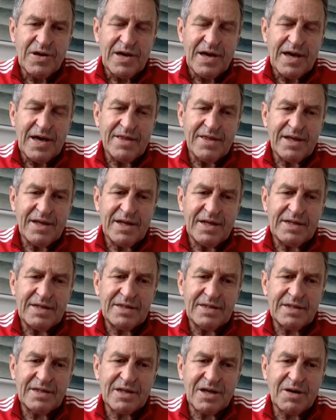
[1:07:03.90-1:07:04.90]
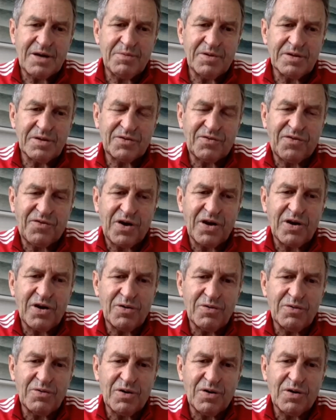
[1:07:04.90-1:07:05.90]
And then he showed me this
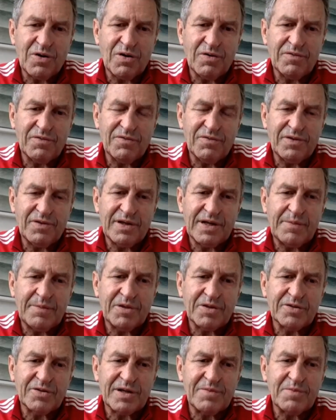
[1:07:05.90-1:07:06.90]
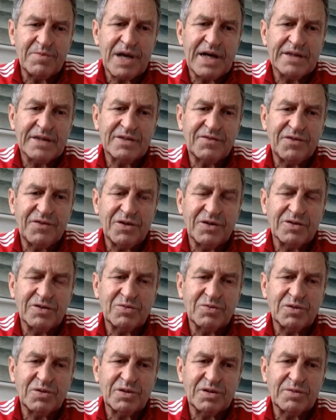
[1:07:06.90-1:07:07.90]
photo of the number 3 blast
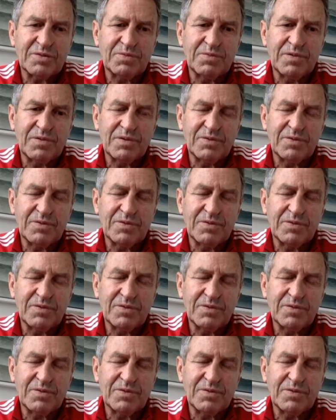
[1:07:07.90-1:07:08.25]
furnace, which